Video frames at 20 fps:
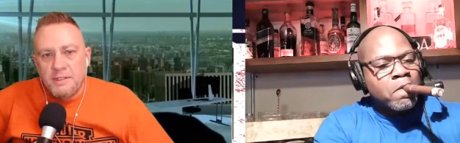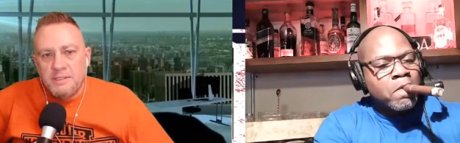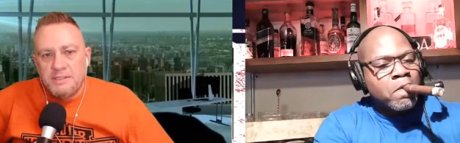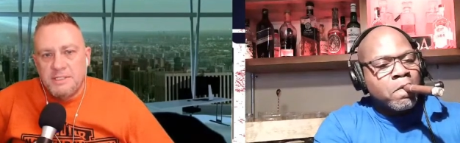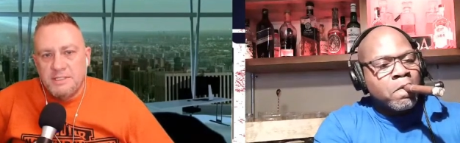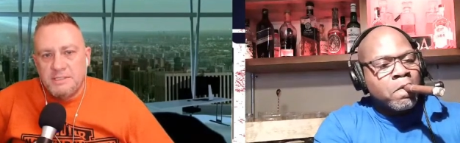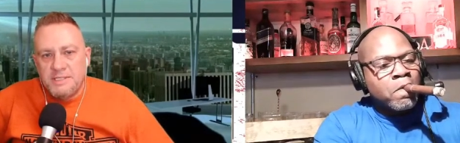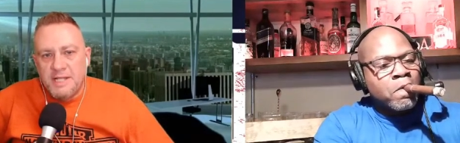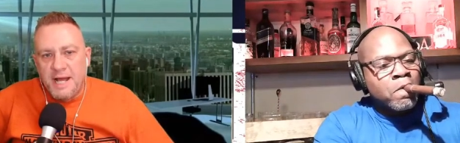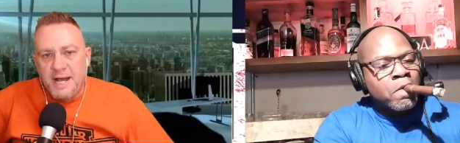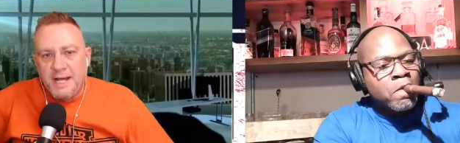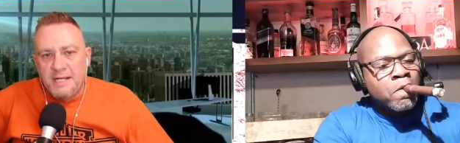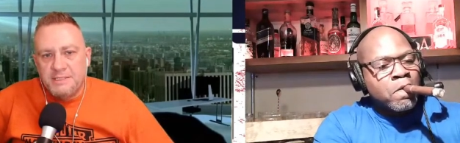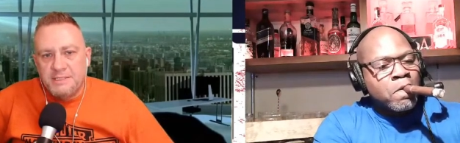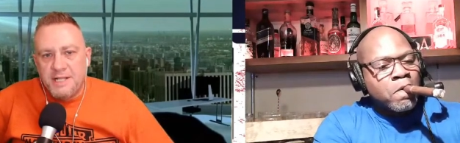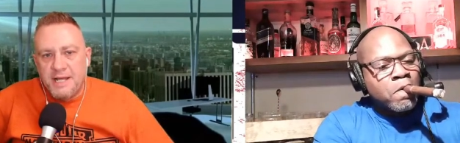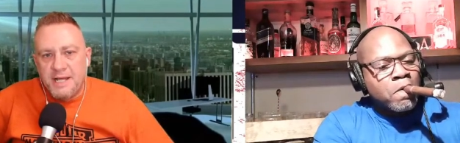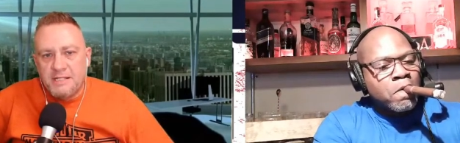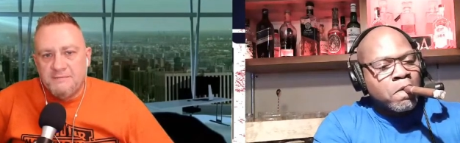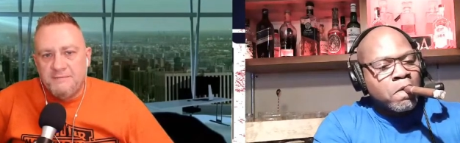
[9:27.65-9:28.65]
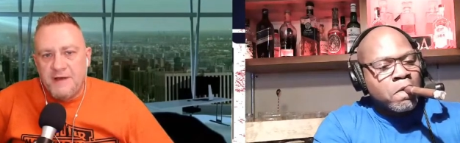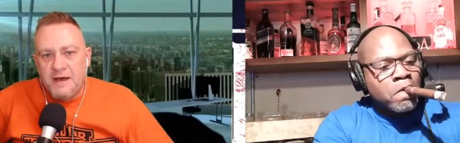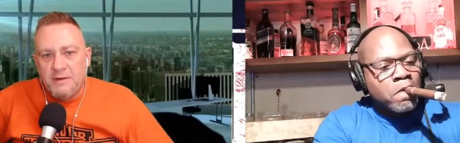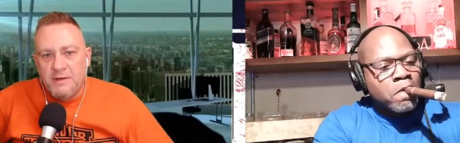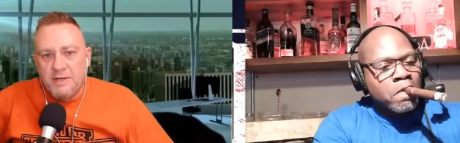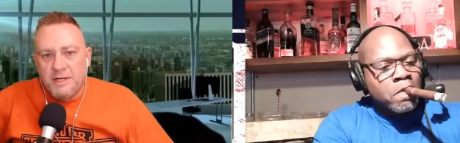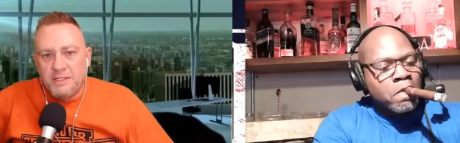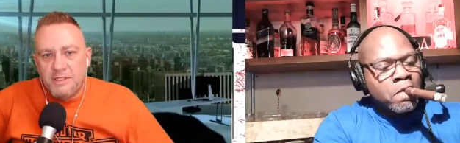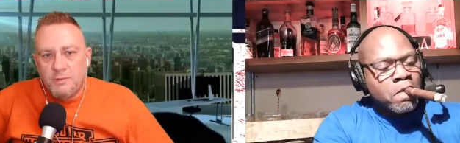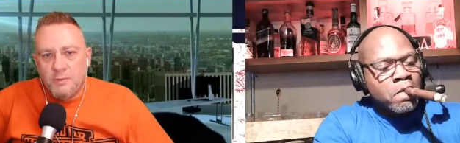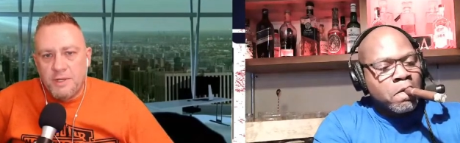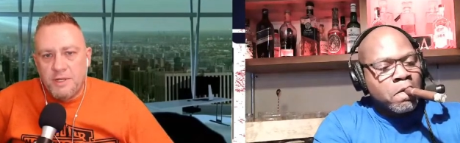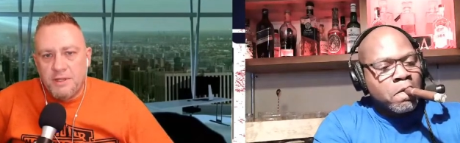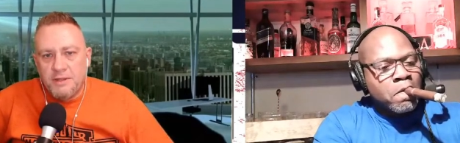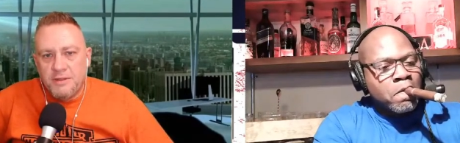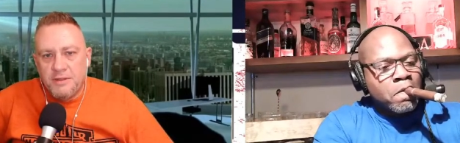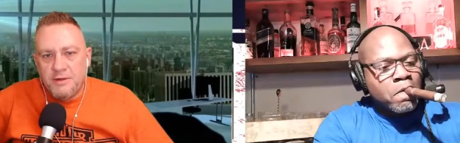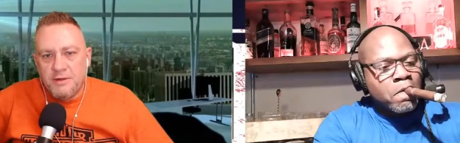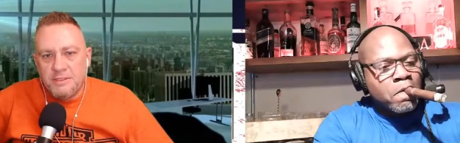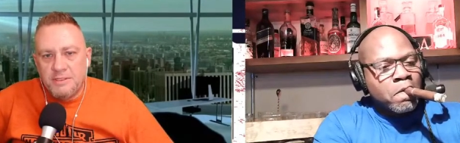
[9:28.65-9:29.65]
Speaker 1: since the hashtag's founding in
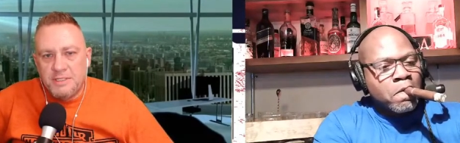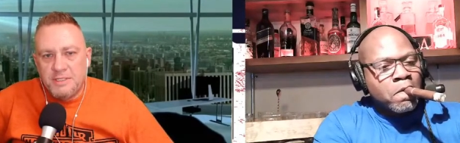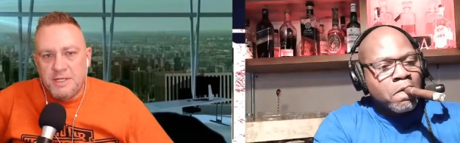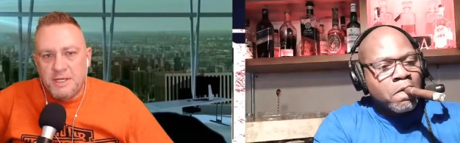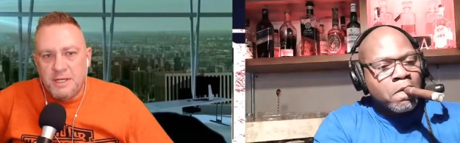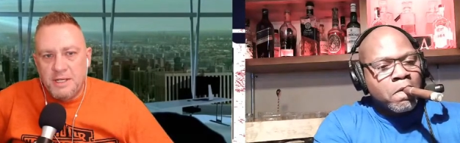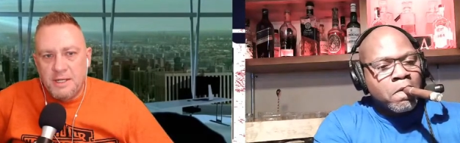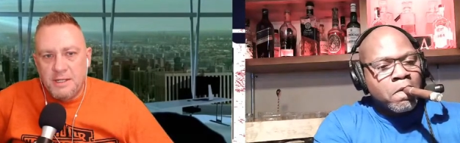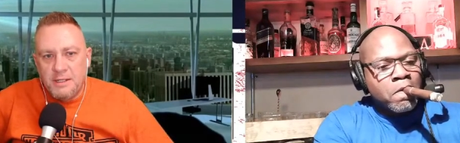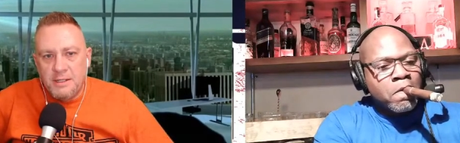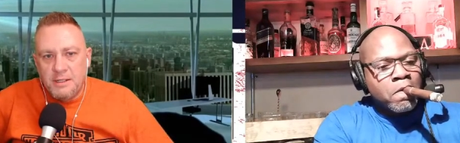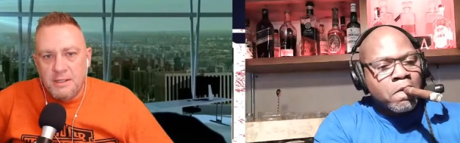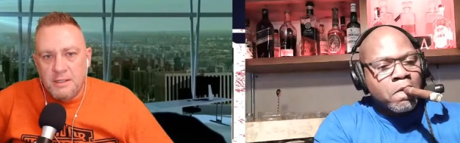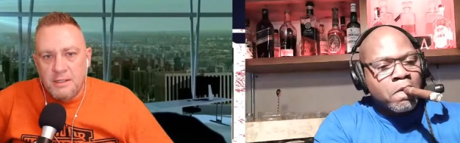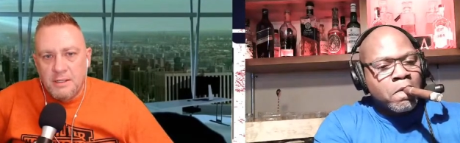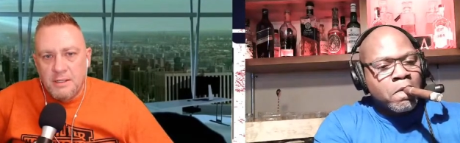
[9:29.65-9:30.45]
2013